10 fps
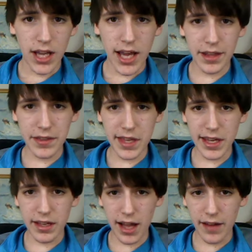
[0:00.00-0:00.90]
I
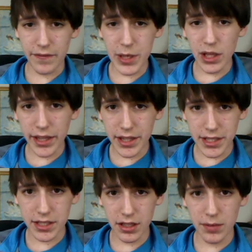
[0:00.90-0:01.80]
feel like
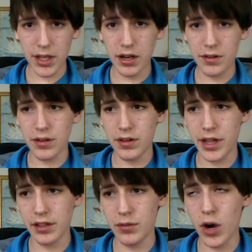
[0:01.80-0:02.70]
this is going to be another
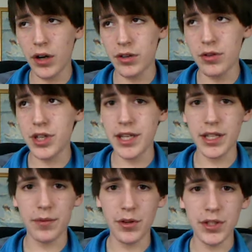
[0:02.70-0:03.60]
wild goose chase
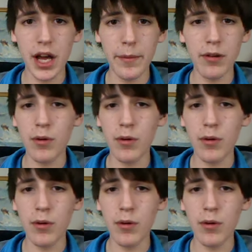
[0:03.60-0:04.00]
like with Osama,